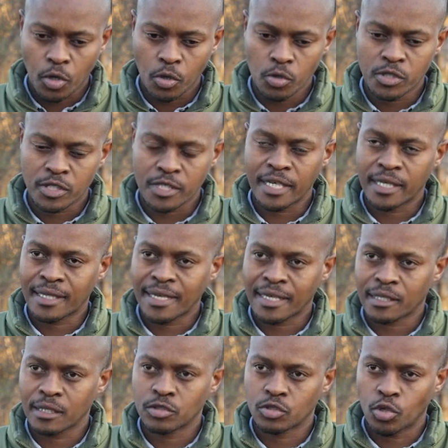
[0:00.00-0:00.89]
goats, and
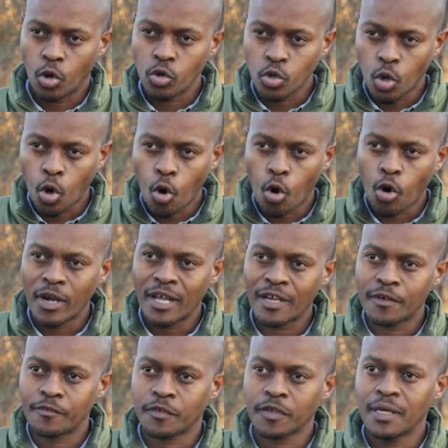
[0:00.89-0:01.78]
cattle don't all
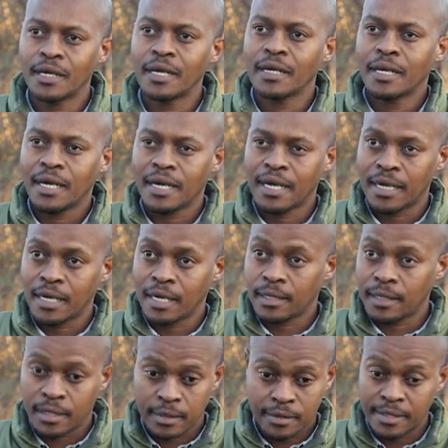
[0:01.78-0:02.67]
have
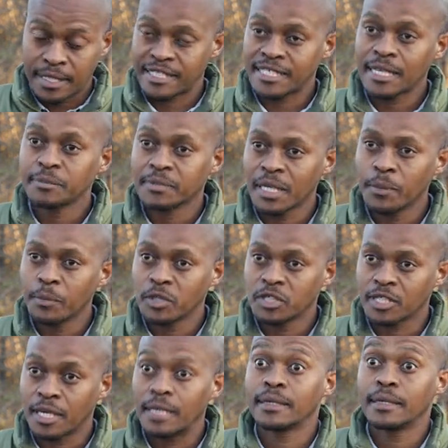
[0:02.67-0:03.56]
uh, uh the same
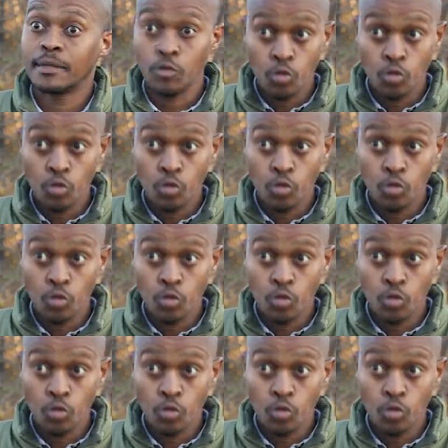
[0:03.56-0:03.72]
temperature,